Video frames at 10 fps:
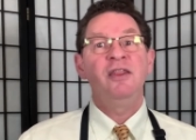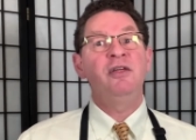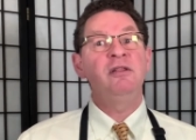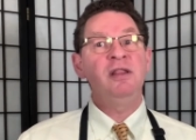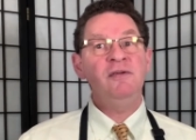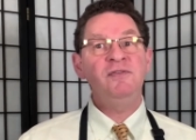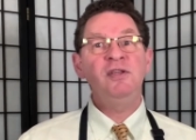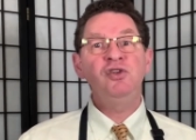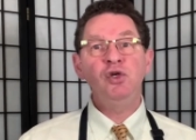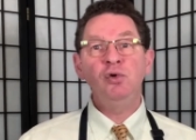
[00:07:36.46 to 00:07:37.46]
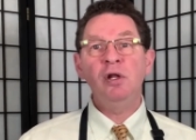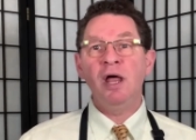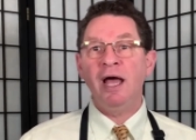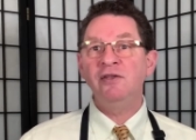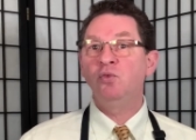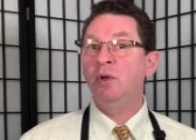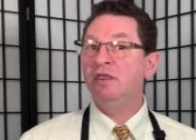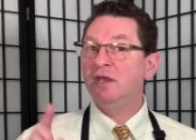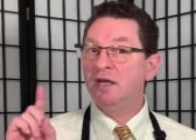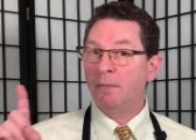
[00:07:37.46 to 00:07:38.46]
The lift is utilized
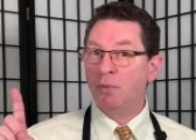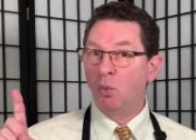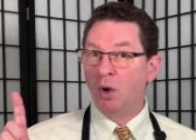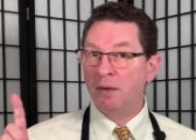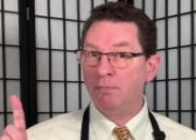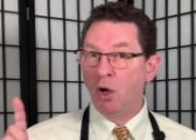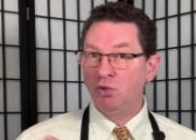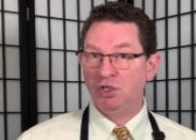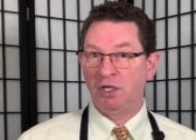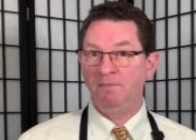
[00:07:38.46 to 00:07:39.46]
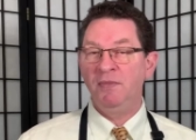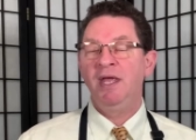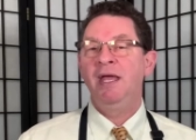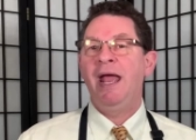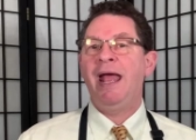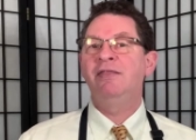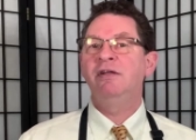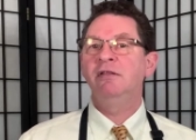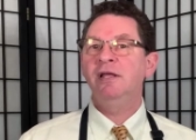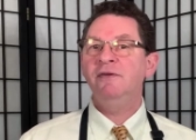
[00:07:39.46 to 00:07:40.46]
with the number 1 motion, and
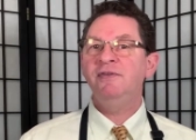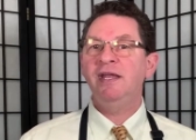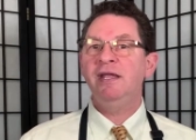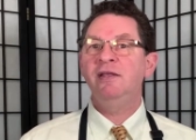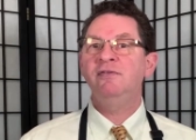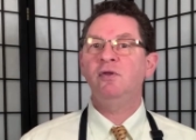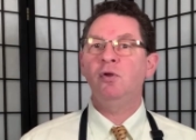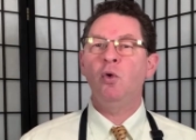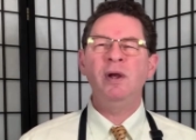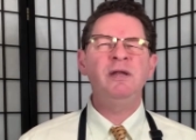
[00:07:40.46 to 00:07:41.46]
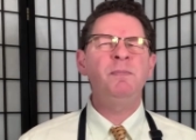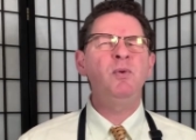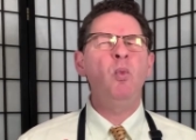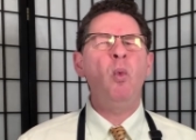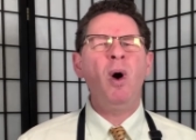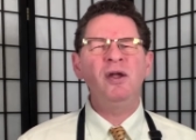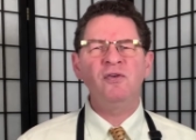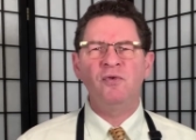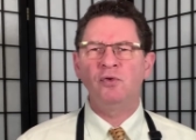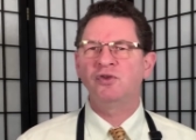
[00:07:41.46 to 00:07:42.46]
the lift is going to be
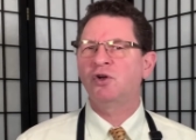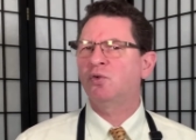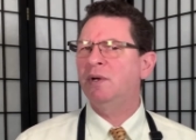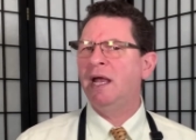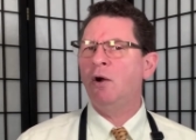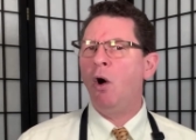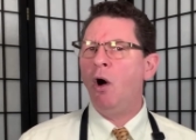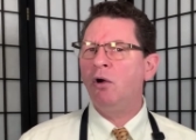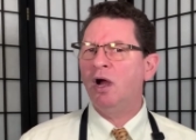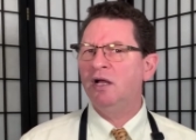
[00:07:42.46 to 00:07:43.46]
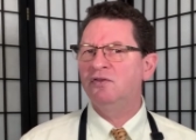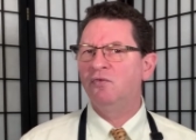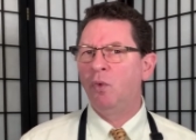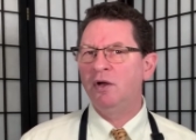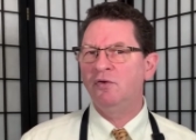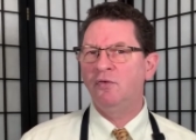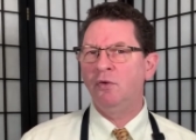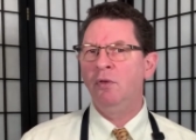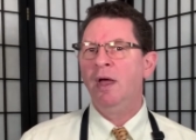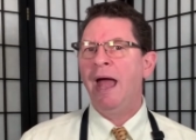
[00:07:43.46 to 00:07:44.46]
wonderful to create all kinds of
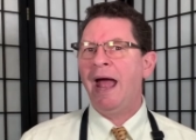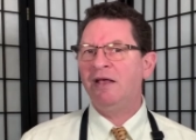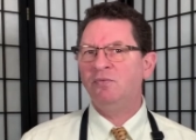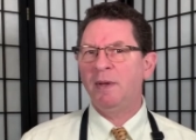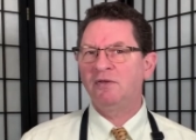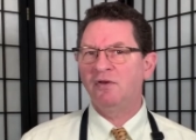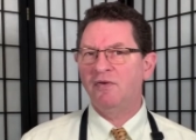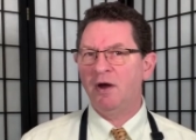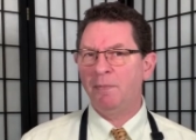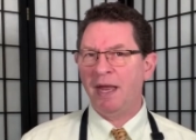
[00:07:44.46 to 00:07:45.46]
wonderful aspects of our